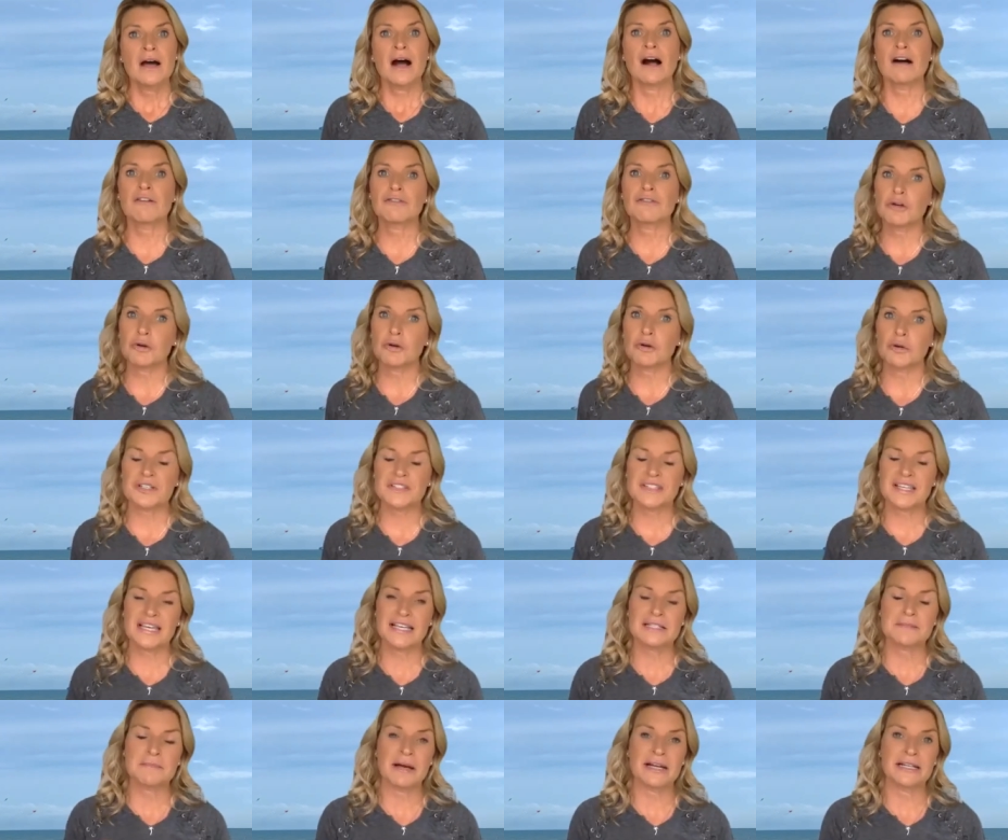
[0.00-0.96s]
Of course,
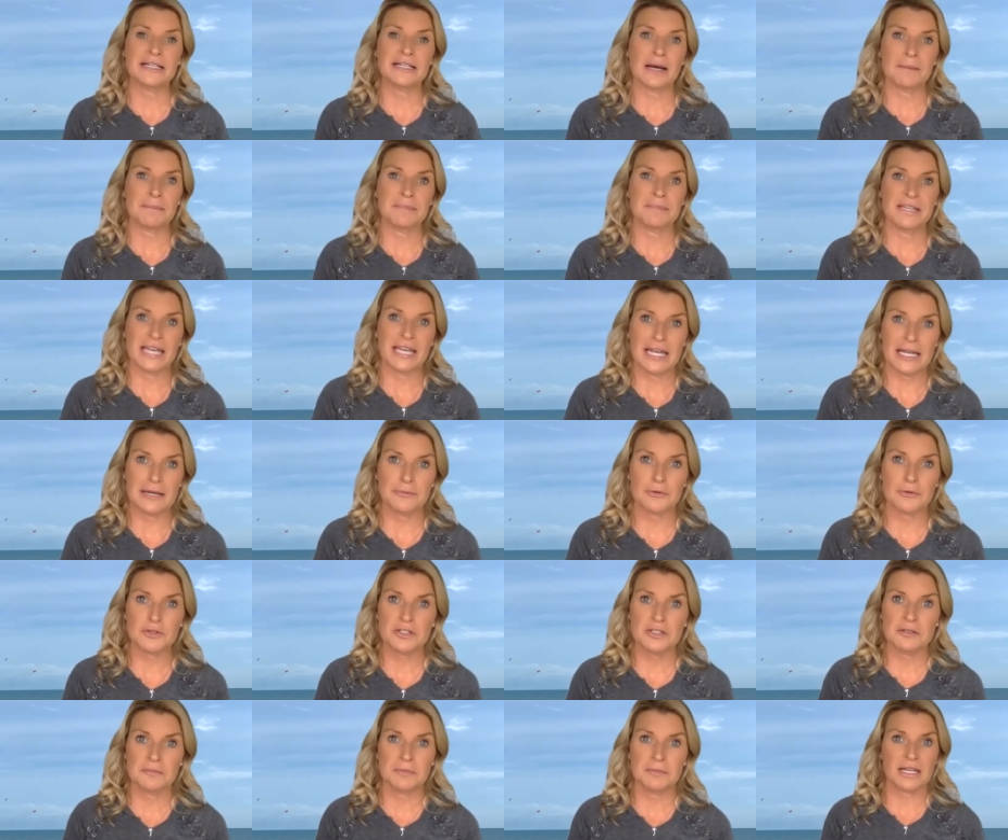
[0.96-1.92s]
kids might not be
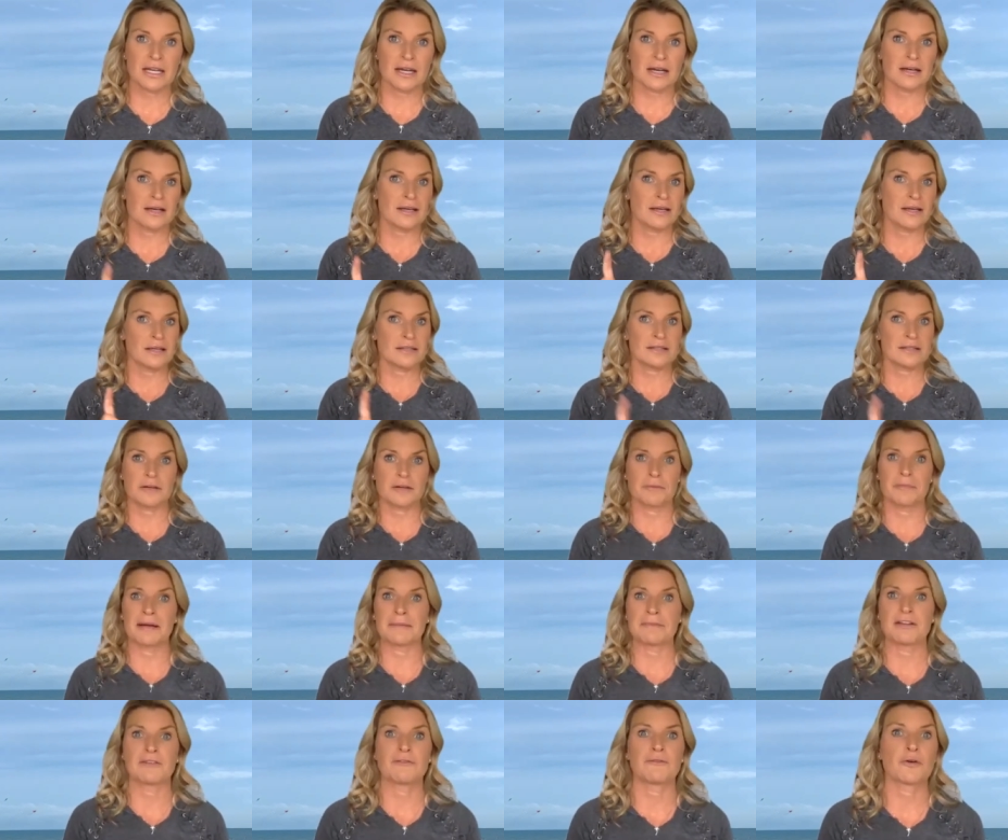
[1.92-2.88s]
able to because there
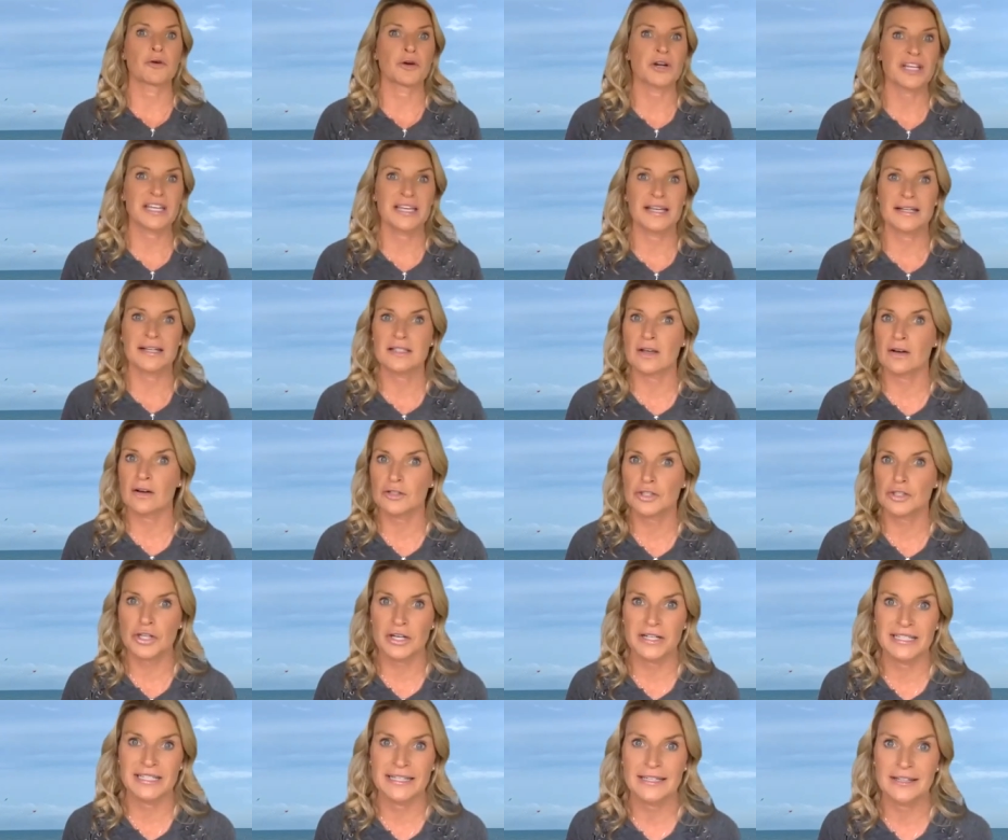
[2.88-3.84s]
might be four kids all
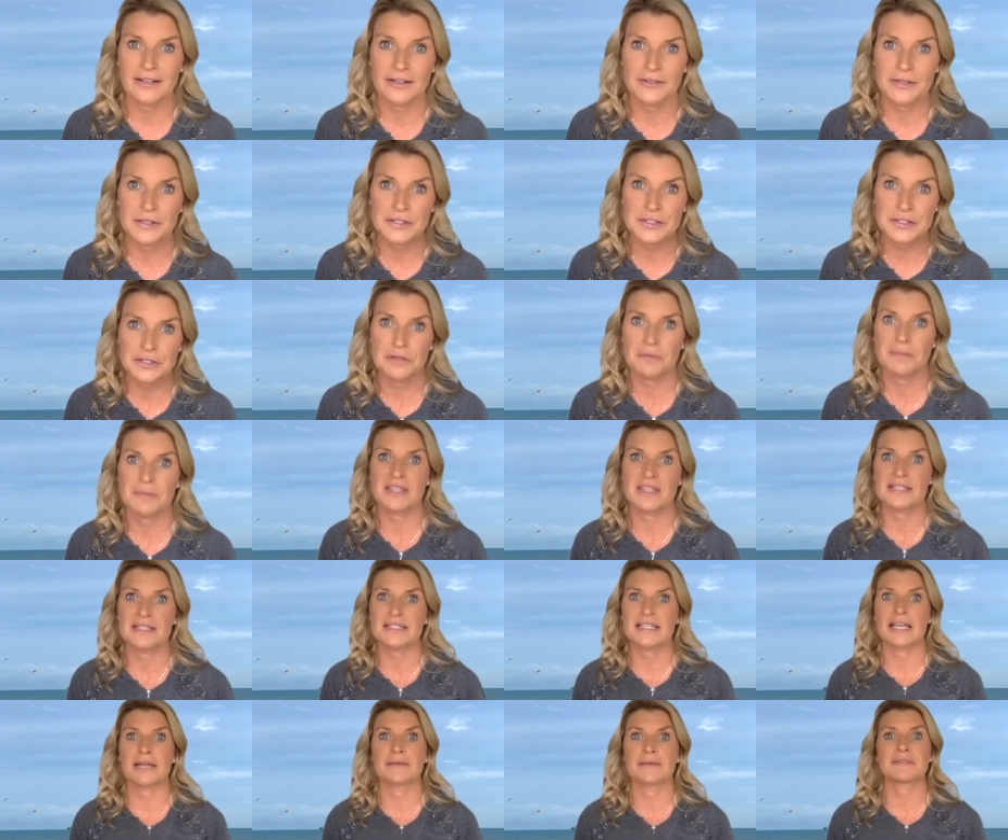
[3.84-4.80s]
trying to get on the Zoom at the
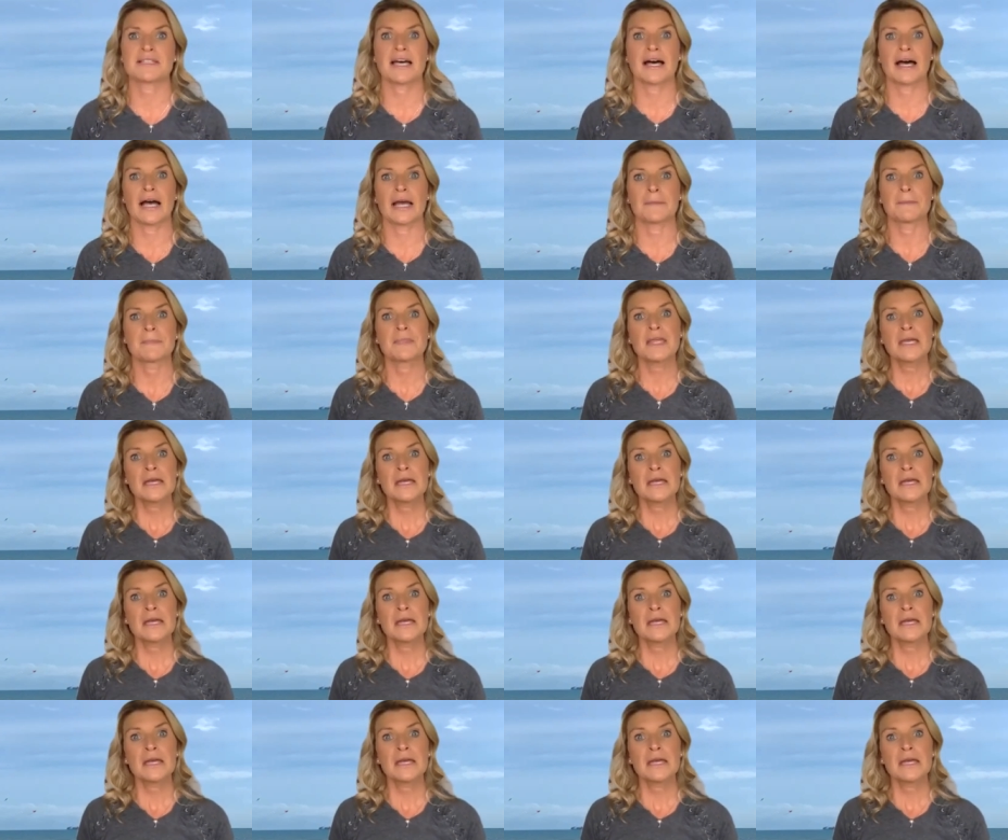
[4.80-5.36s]
same time